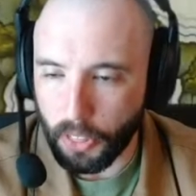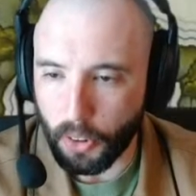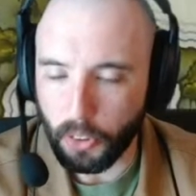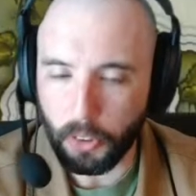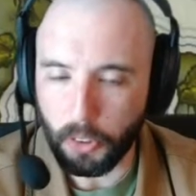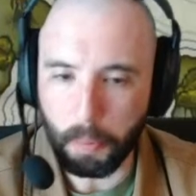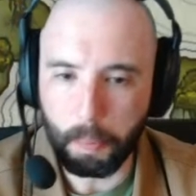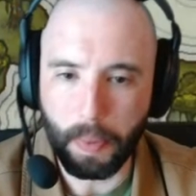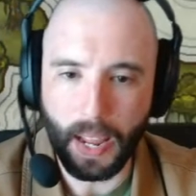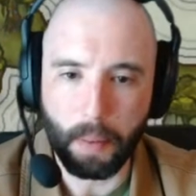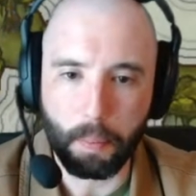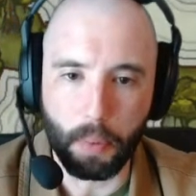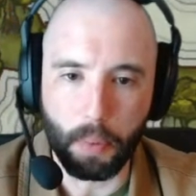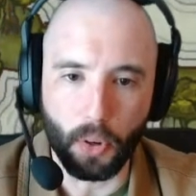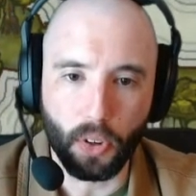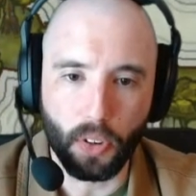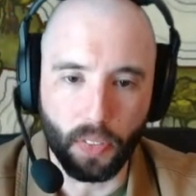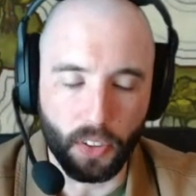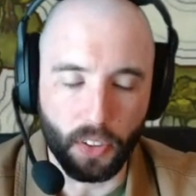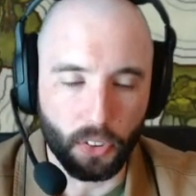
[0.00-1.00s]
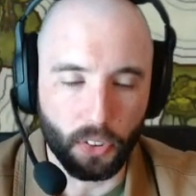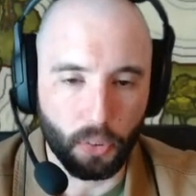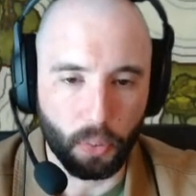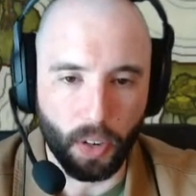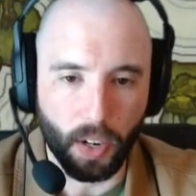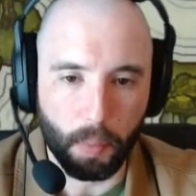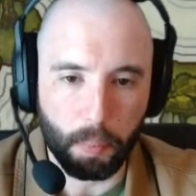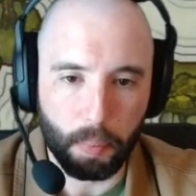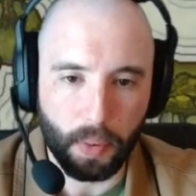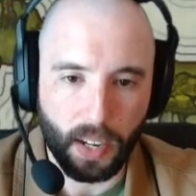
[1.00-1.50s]
some bamboo in this
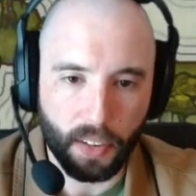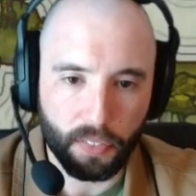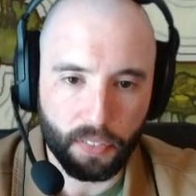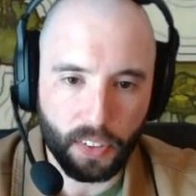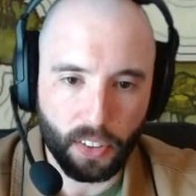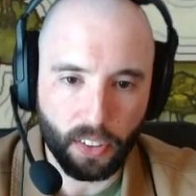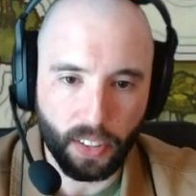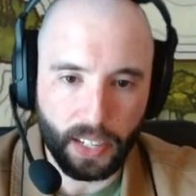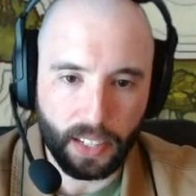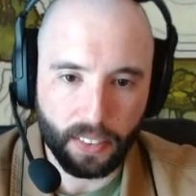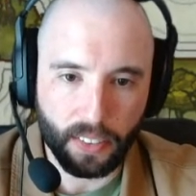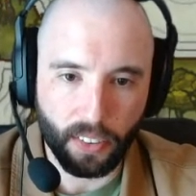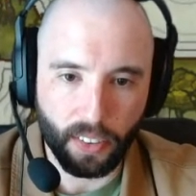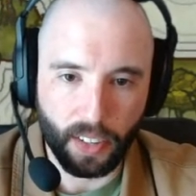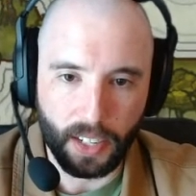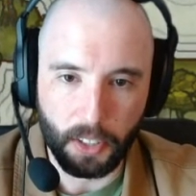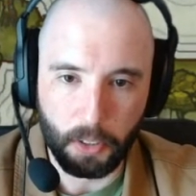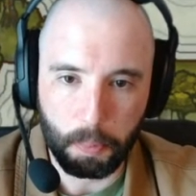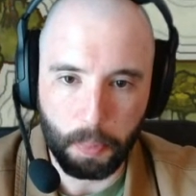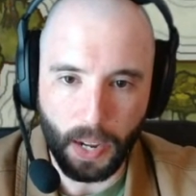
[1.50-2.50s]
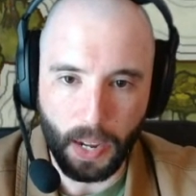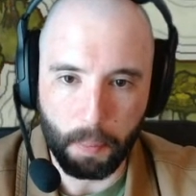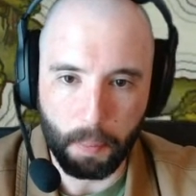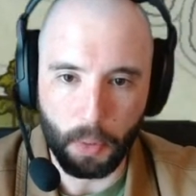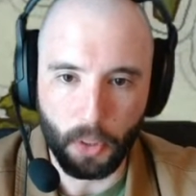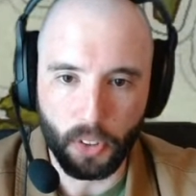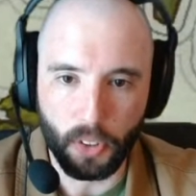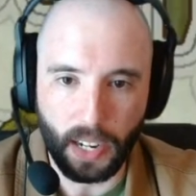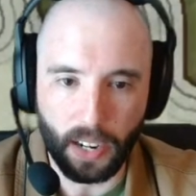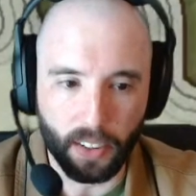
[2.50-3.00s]
swamp. I feel like there is
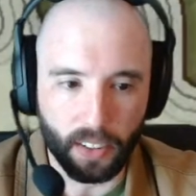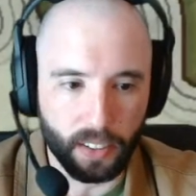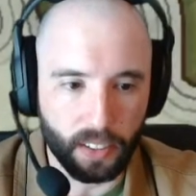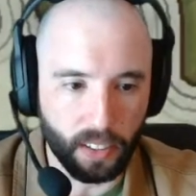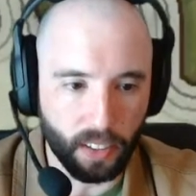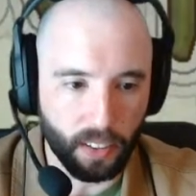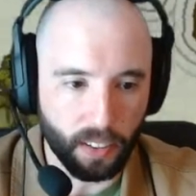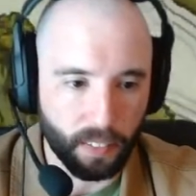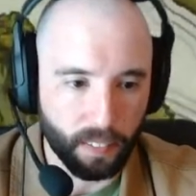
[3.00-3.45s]
bamboo down in here.